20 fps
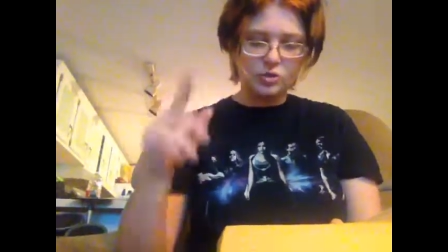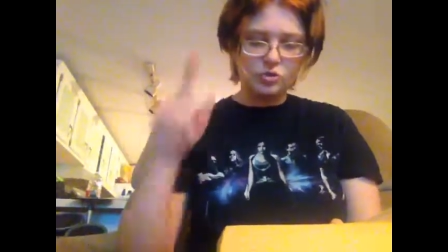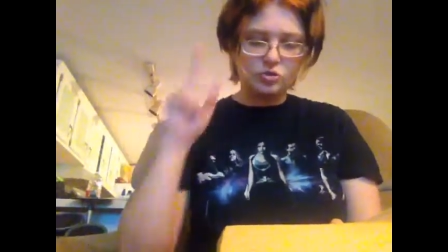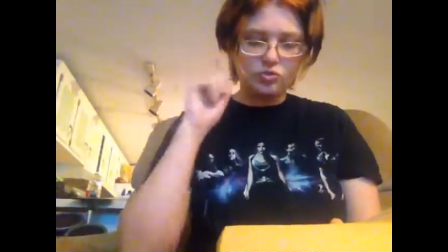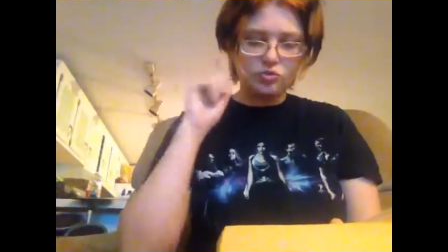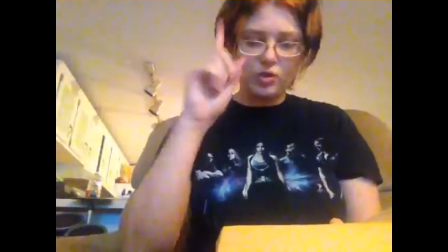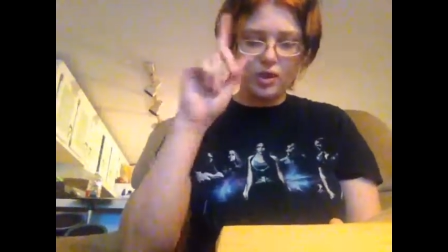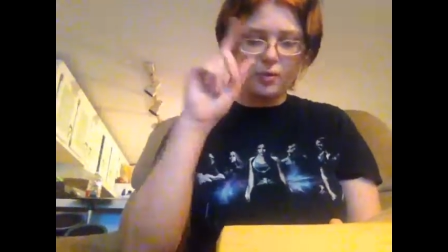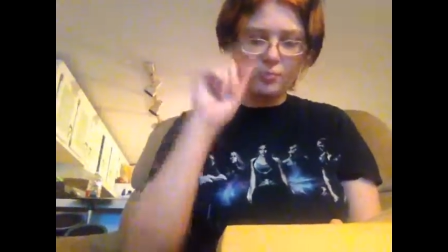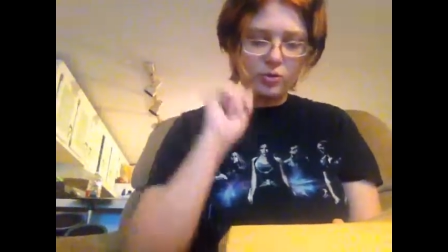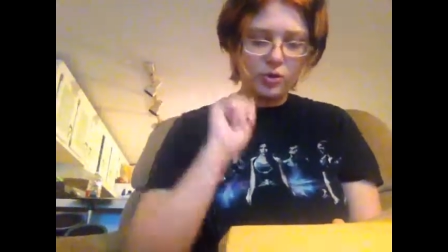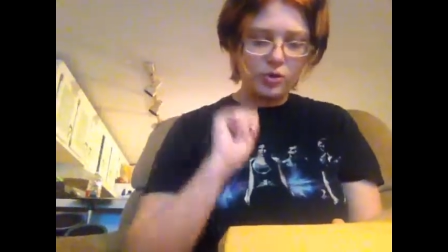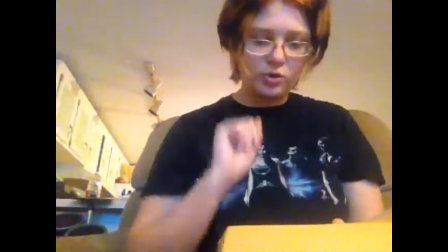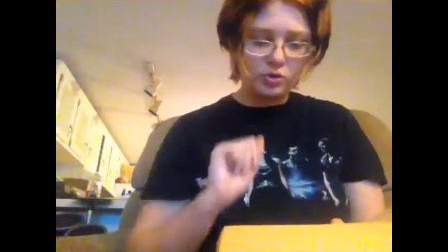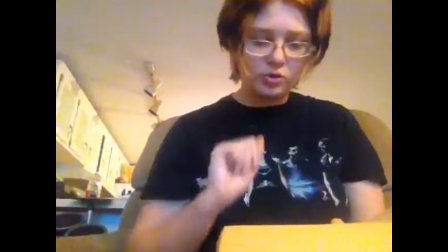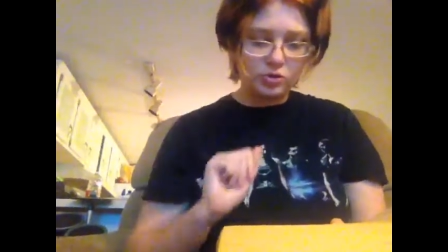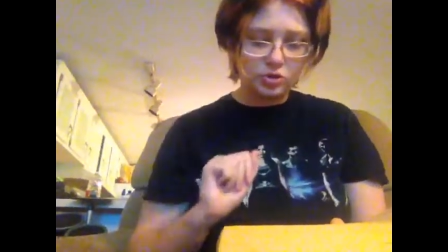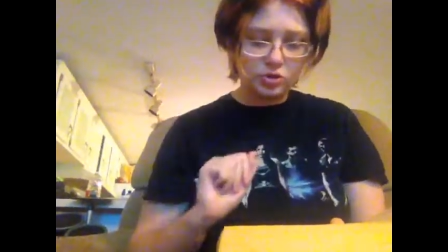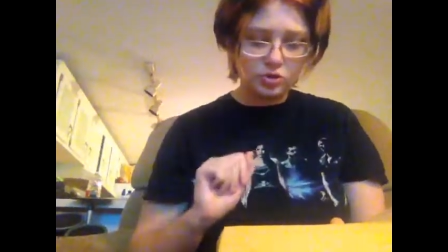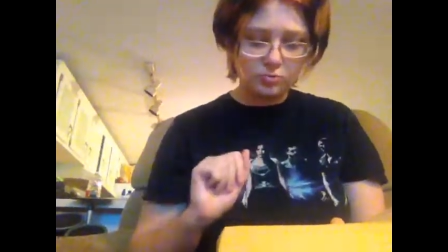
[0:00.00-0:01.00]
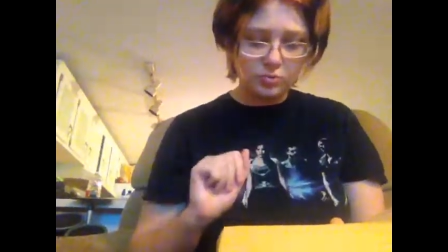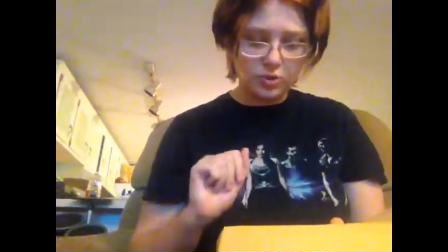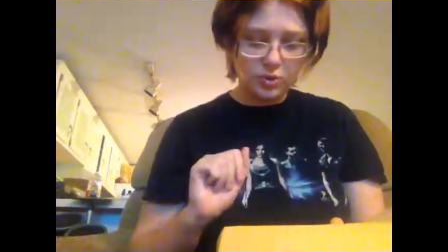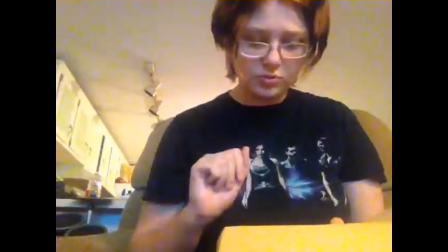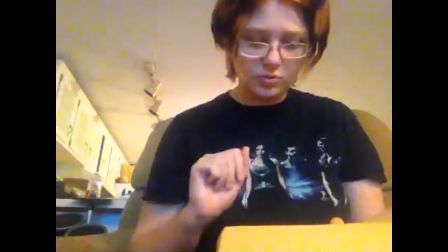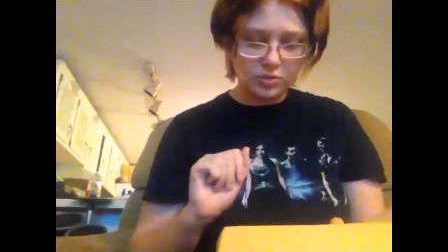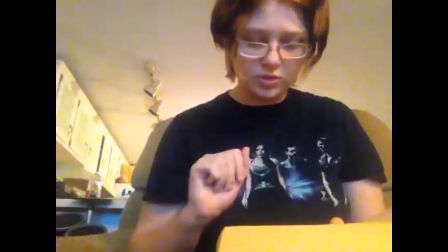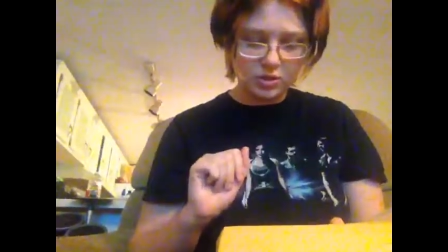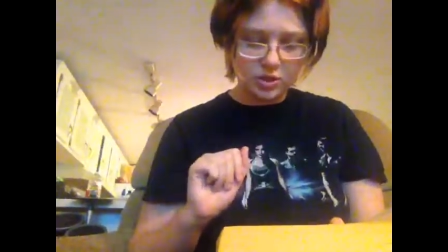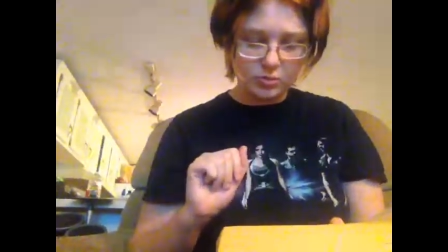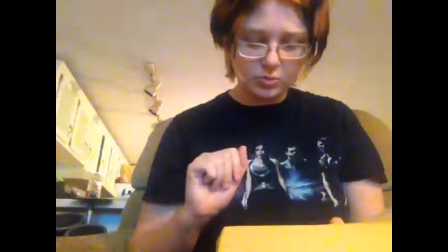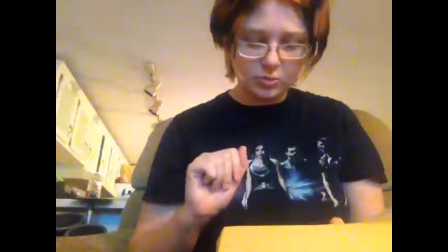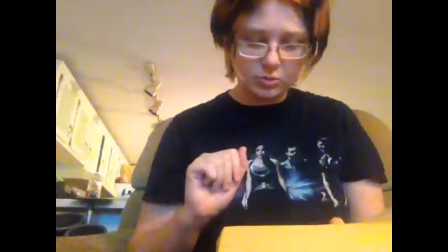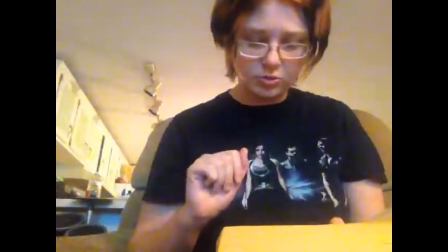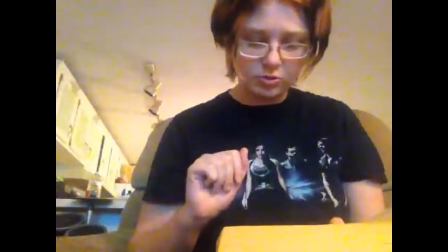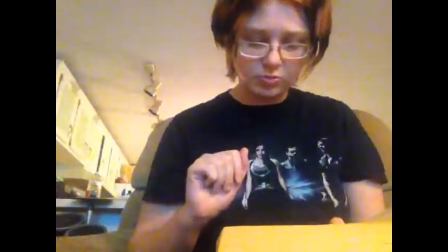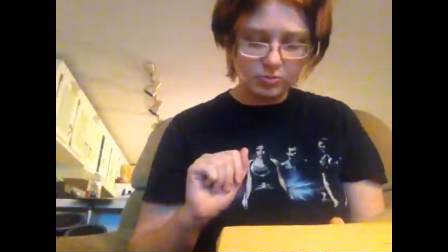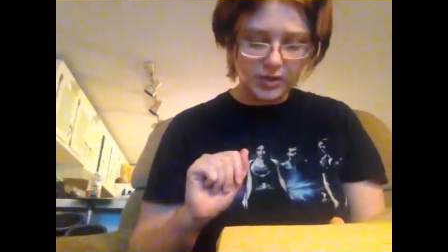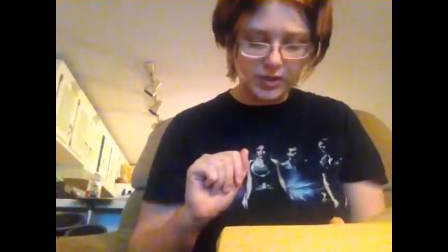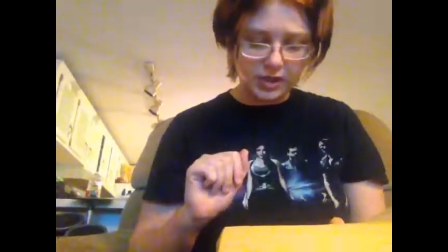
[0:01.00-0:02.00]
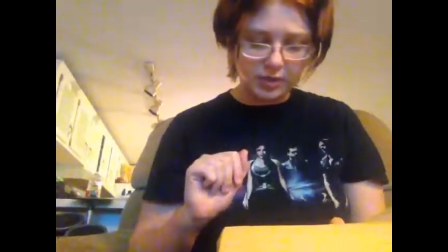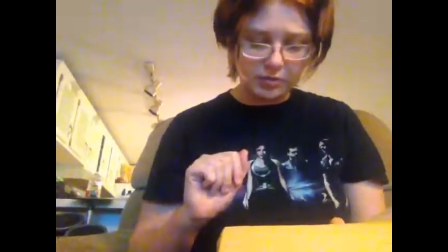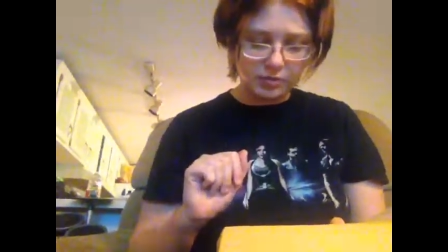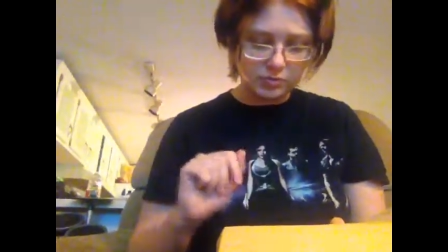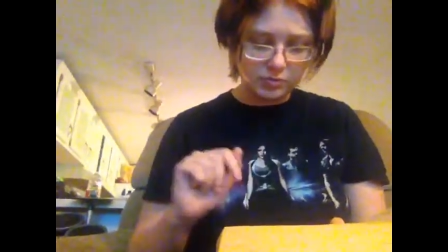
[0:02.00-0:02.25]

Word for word: Do not put your chewed bones in the communal platter.